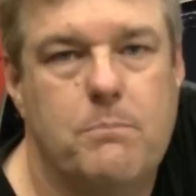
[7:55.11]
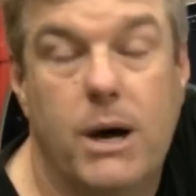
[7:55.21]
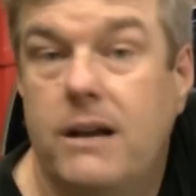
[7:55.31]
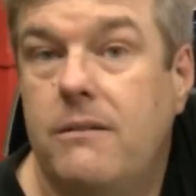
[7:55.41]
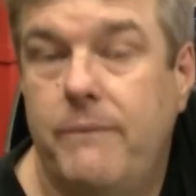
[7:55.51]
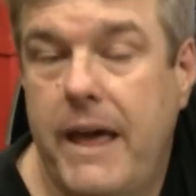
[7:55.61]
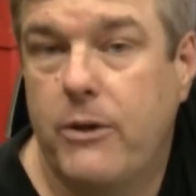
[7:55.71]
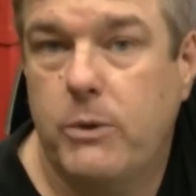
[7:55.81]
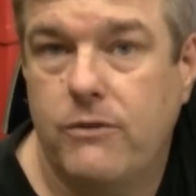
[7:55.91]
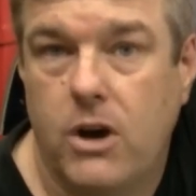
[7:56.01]
but now
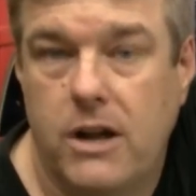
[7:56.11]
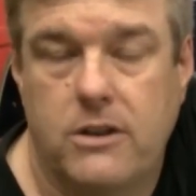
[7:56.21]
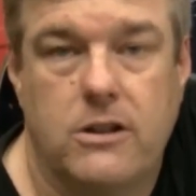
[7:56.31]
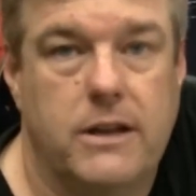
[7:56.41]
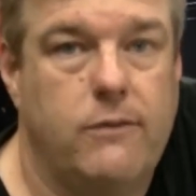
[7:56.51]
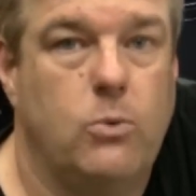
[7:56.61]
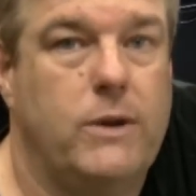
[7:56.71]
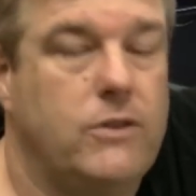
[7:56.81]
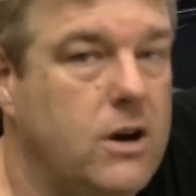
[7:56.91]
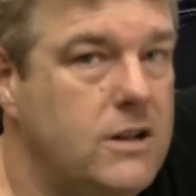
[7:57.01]
that we've gone to the level
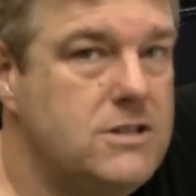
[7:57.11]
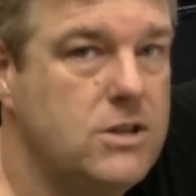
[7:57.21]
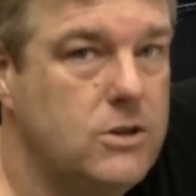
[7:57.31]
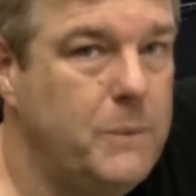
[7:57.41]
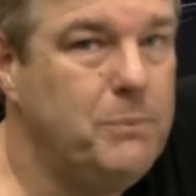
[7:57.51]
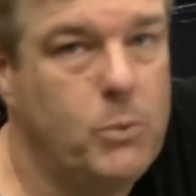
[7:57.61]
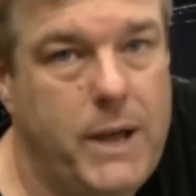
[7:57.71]
we've gone to,